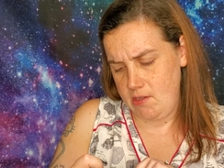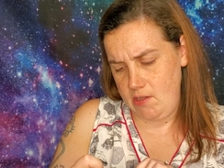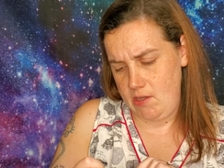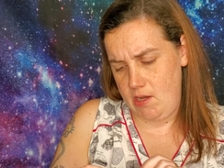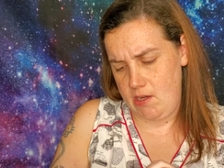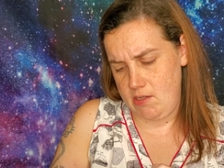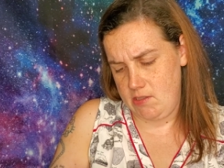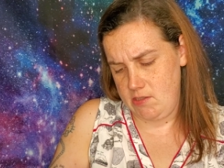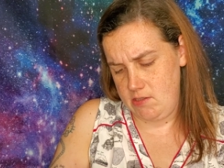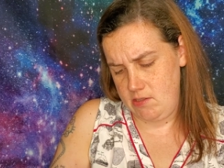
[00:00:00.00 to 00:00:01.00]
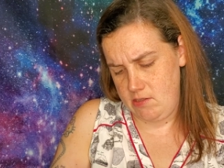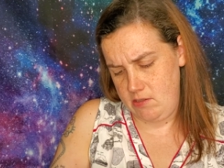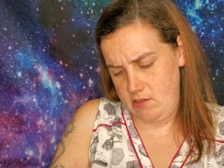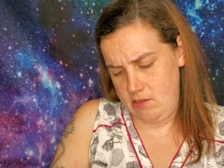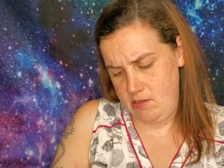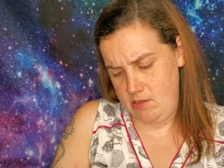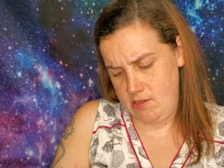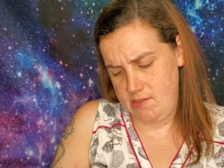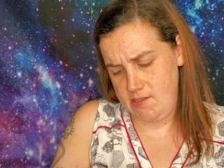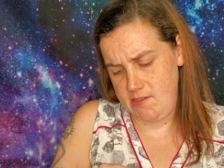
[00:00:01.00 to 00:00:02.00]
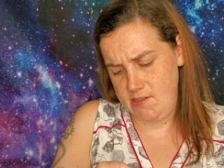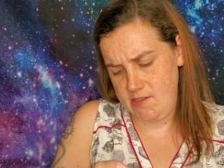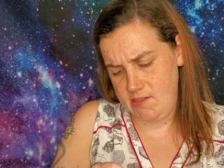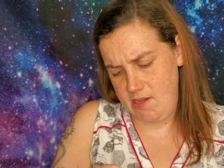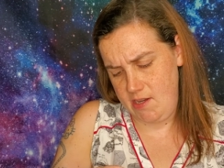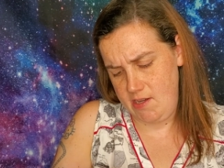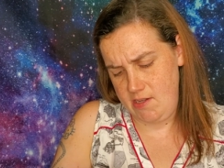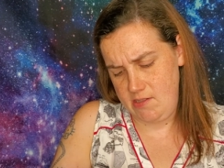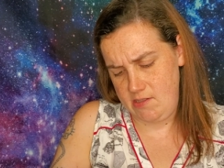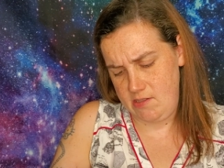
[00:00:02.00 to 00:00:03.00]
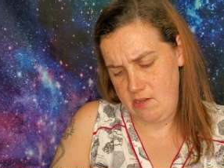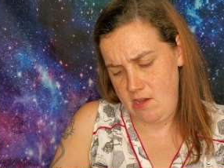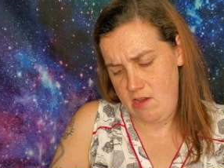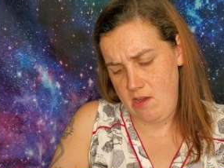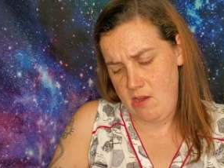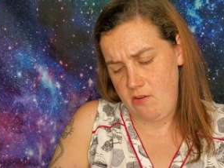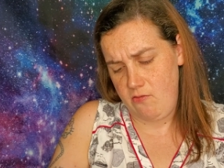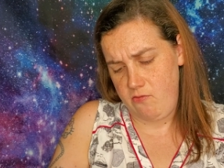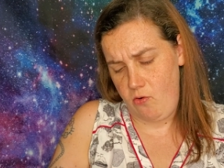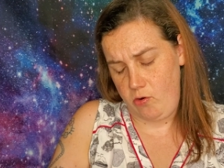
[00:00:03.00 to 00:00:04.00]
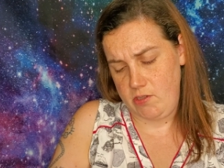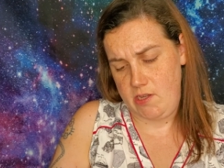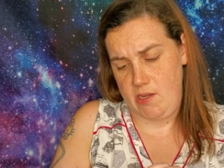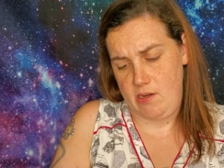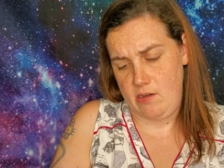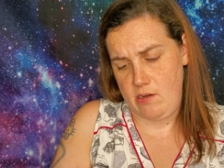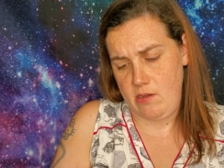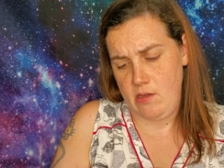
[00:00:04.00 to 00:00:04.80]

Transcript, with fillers: yeah, it doesn't, it says it's a size 14,